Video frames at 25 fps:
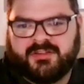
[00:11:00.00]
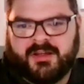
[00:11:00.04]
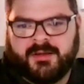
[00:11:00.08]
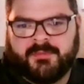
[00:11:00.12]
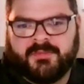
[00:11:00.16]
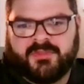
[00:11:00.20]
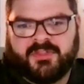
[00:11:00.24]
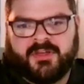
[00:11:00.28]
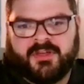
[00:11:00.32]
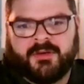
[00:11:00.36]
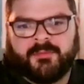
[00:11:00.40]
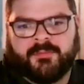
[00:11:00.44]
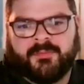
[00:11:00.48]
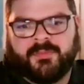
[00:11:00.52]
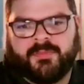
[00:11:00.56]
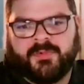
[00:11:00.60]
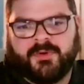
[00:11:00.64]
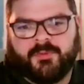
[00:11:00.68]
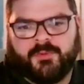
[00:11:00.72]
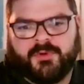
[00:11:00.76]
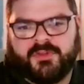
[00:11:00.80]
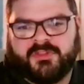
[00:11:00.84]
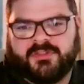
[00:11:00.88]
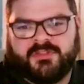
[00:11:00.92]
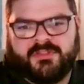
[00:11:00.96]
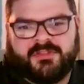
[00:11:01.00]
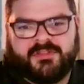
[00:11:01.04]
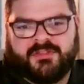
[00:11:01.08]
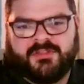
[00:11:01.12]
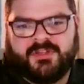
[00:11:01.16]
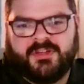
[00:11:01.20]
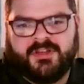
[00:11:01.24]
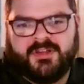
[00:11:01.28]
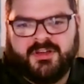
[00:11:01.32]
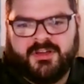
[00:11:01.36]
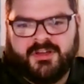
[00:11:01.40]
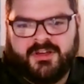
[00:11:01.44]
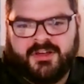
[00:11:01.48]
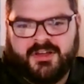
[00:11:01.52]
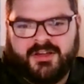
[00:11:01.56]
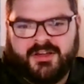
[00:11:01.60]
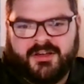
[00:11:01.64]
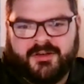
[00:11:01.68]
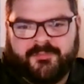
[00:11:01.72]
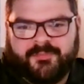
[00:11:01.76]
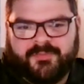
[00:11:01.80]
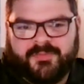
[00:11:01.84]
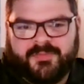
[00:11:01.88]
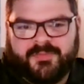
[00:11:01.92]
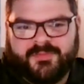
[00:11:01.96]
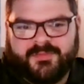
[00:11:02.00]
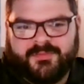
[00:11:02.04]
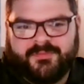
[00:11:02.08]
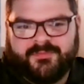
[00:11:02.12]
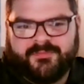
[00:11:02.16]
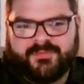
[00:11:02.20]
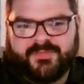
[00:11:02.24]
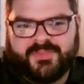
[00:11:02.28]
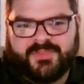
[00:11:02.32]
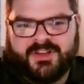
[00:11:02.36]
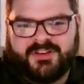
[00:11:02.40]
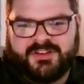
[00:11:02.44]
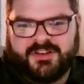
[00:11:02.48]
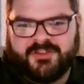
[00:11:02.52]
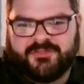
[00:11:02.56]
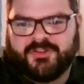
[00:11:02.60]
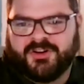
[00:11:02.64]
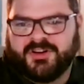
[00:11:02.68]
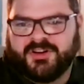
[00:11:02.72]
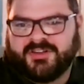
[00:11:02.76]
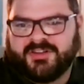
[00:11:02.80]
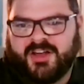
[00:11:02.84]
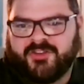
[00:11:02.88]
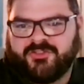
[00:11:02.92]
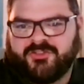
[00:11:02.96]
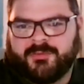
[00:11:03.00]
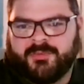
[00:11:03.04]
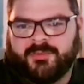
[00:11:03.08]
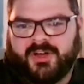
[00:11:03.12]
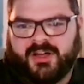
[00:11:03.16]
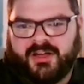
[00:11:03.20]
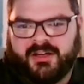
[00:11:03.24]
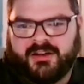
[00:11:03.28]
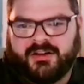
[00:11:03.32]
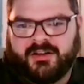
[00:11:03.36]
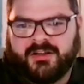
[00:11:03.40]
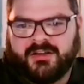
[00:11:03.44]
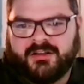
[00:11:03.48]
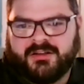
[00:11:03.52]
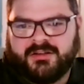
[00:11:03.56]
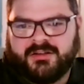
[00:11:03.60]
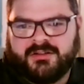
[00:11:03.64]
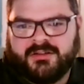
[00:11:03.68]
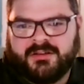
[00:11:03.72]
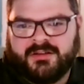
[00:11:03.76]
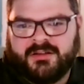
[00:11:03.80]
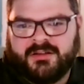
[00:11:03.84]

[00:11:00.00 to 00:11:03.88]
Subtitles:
the same thing, but with a different intention behind it.